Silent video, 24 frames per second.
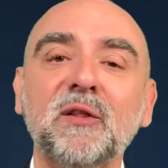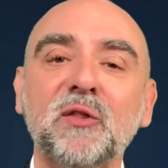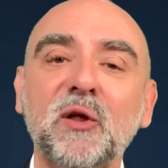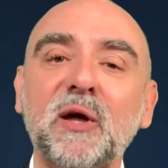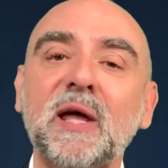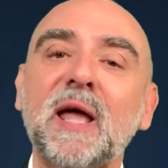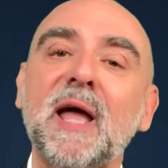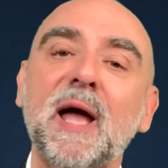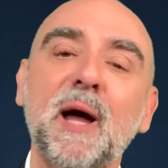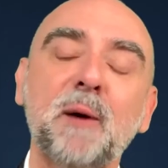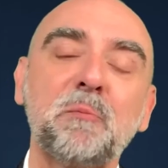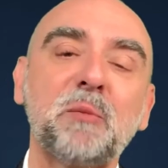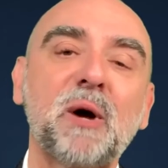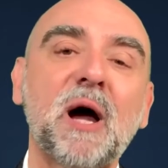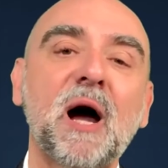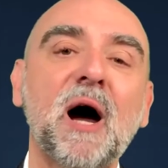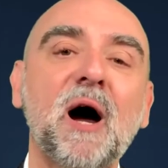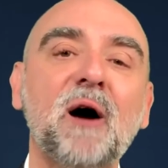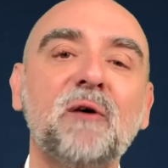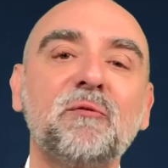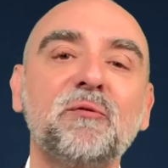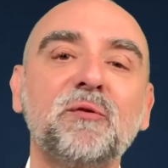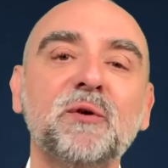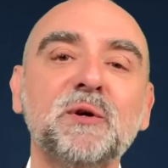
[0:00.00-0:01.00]
camp
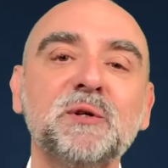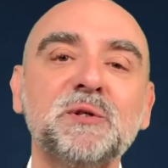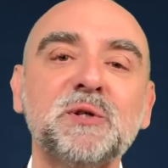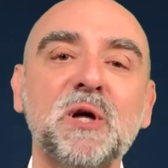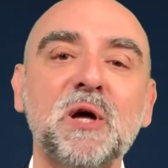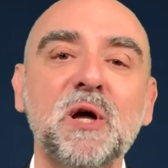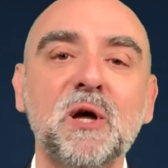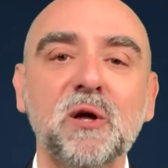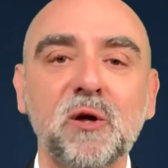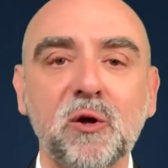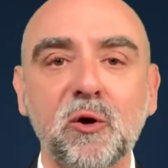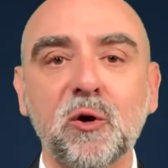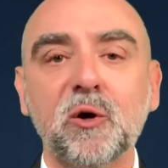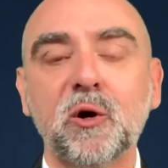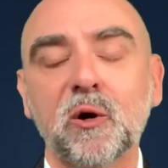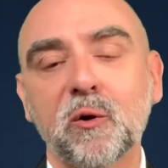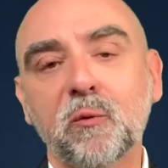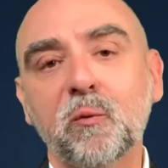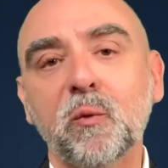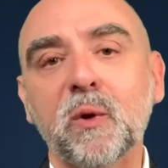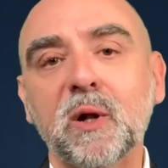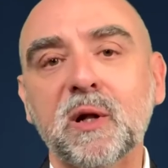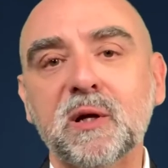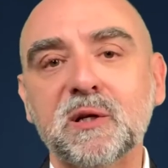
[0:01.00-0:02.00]
conference, you can
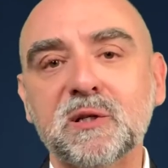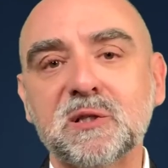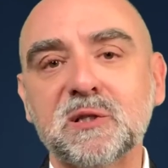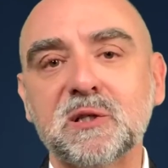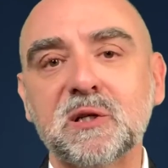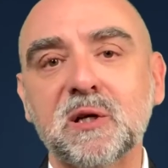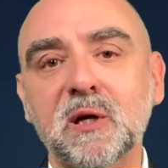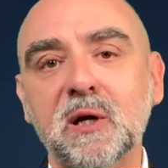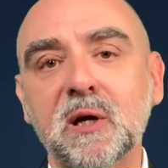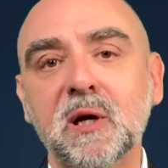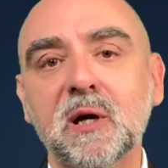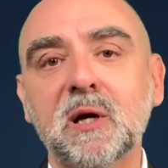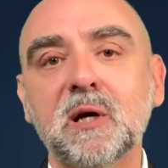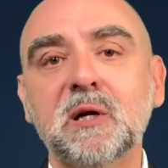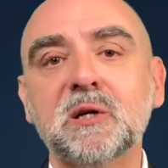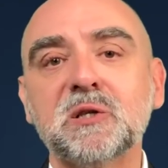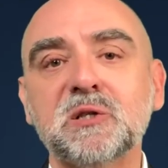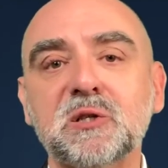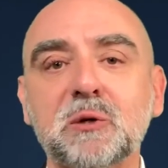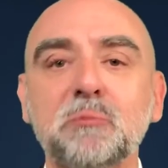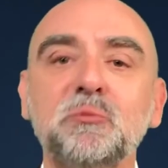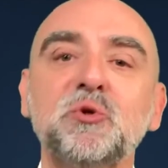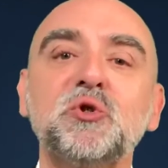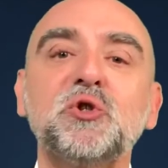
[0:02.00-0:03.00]
really see
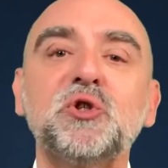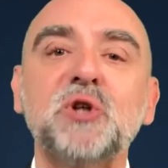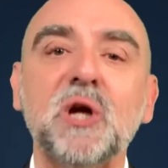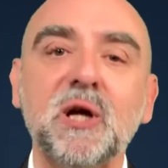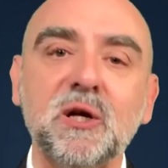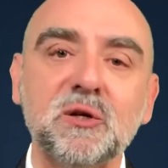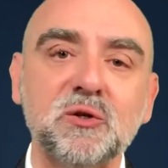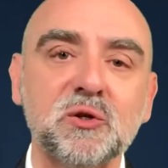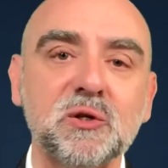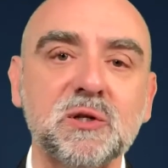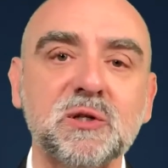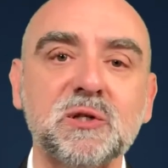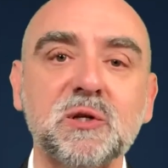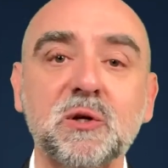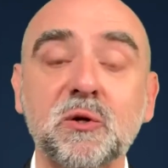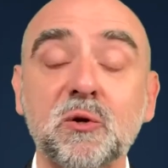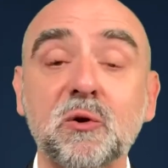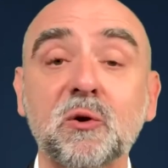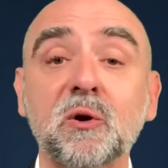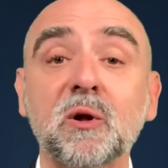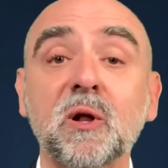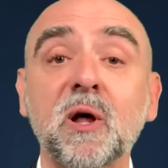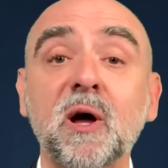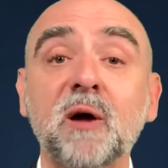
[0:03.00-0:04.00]
some changes in
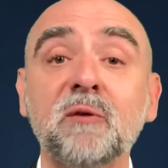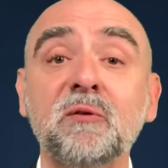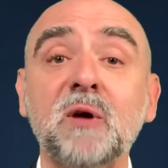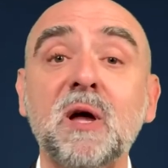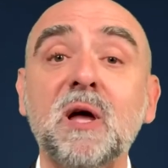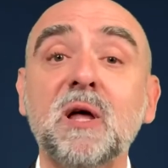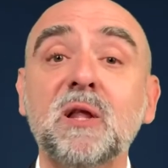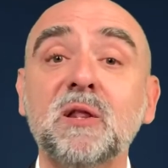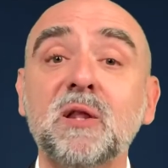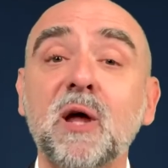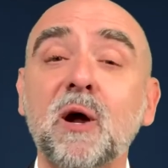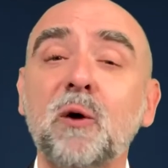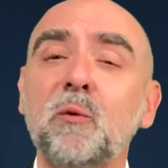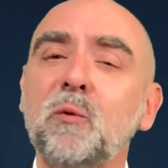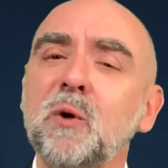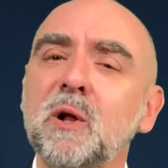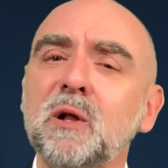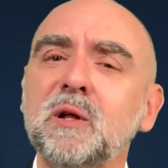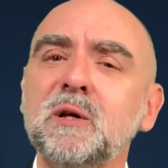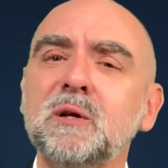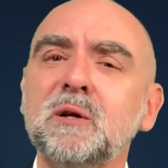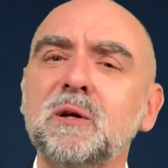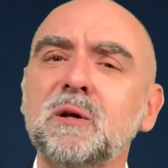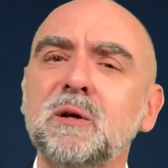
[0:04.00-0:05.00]
your life that
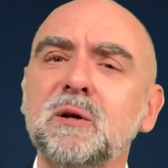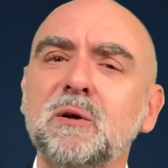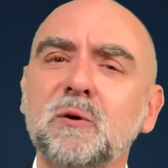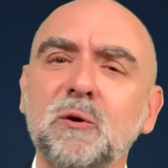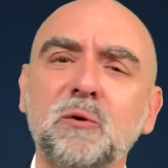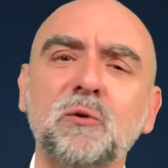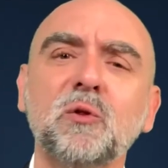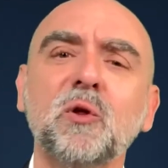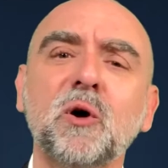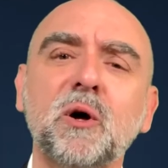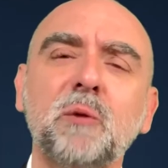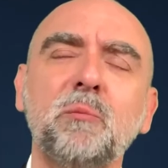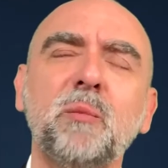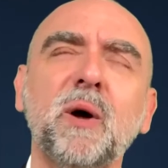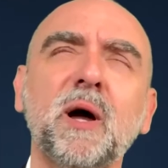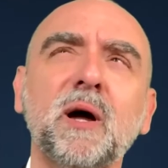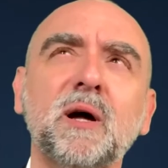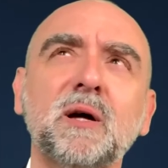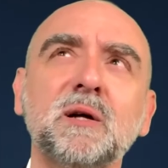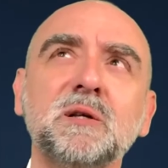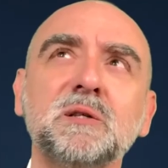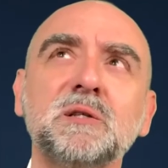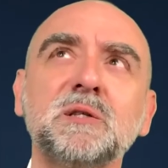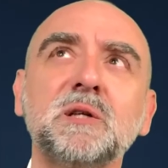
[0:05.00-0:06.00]
really you'll look back
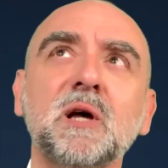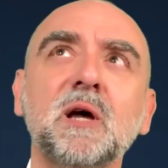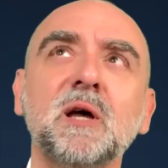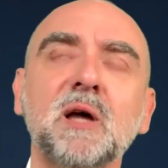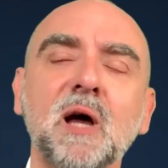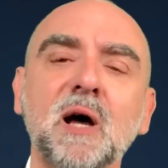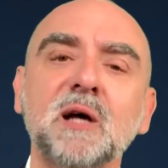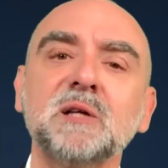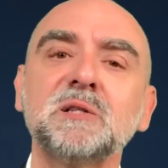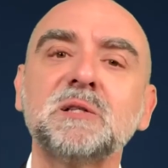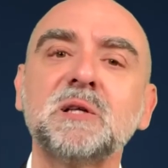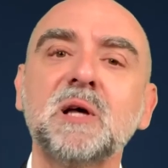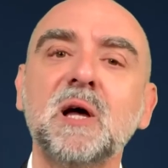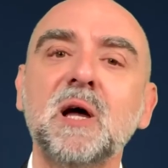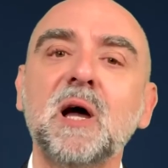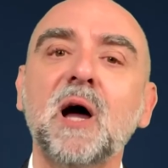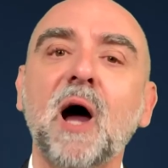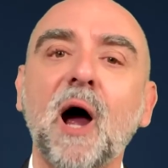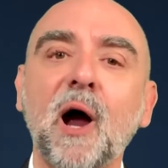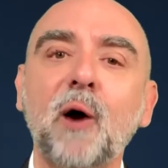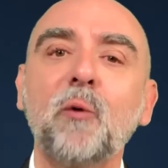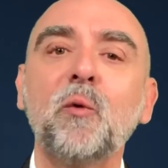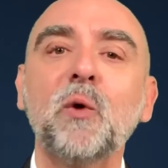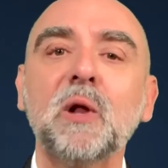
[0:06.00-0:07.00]
and say, yes,
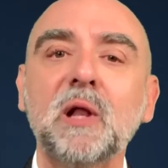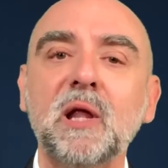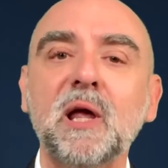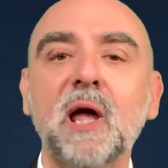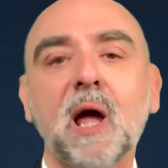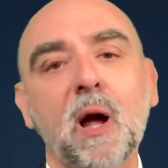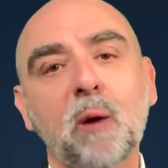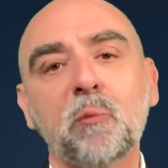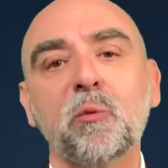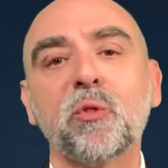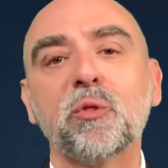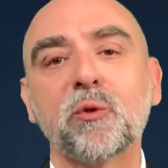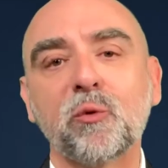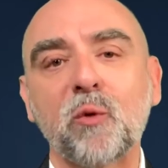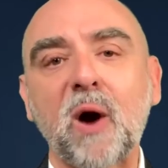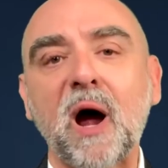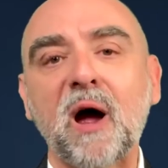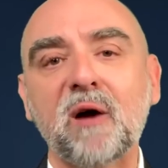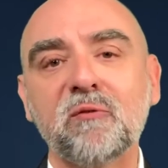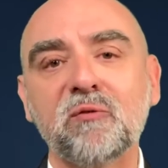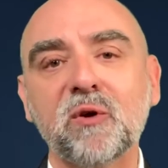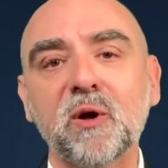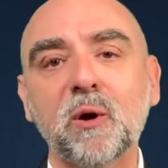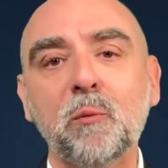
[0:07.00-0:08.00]
I really am
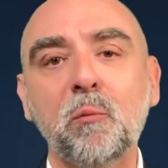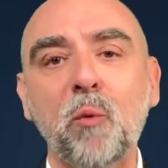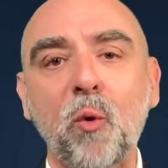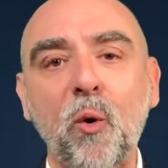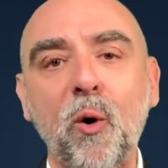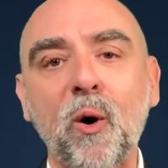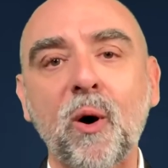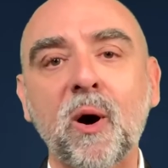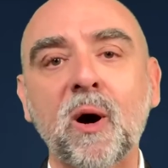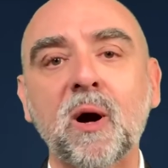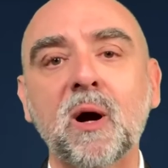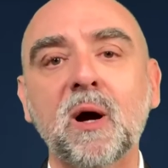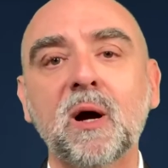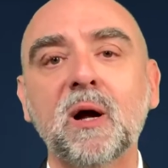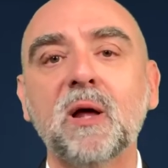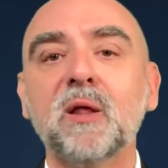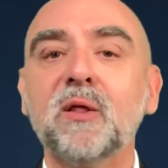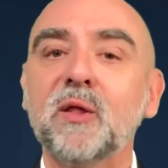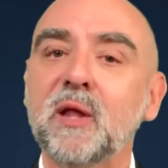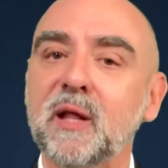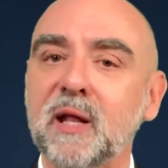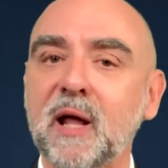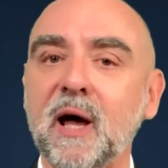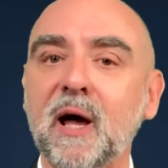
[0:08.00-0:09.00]
thriving more
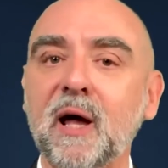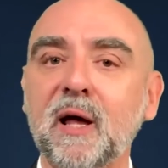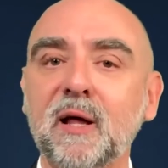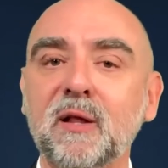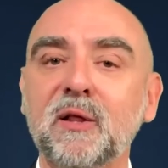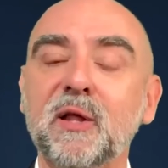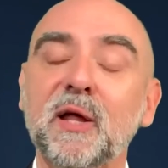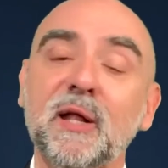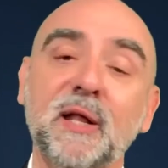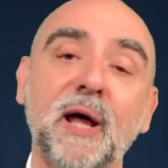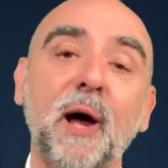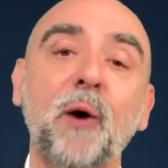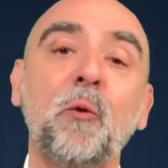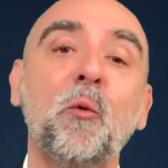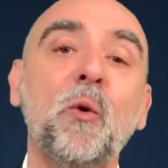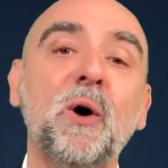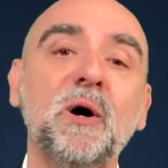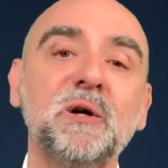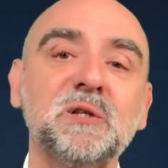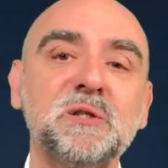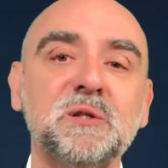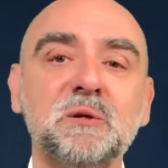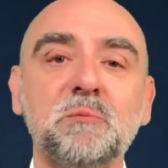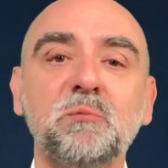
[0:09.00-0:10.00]
than I
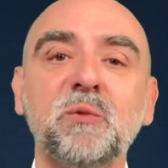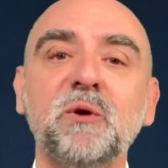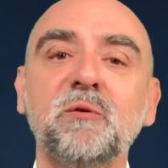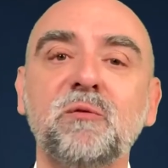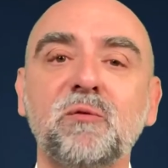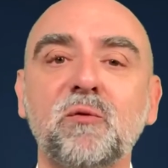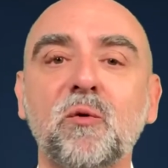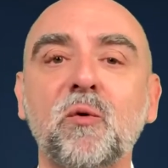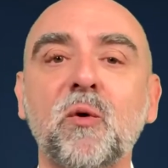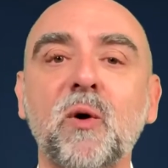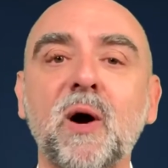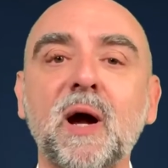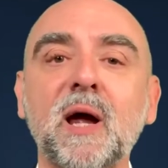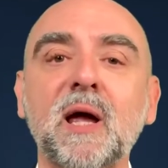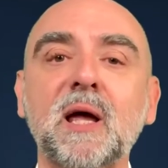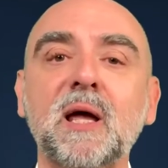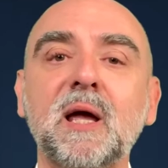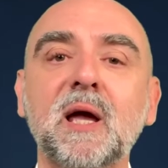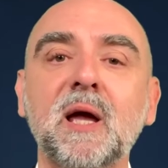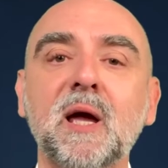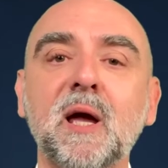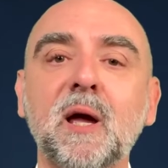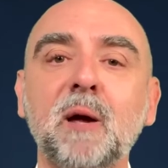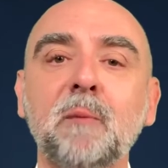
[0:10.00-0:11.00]
was before I
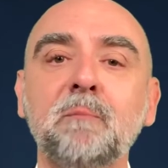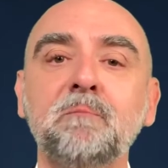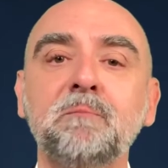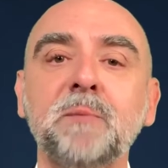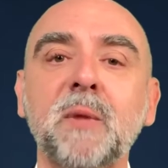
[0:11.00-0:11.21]
came.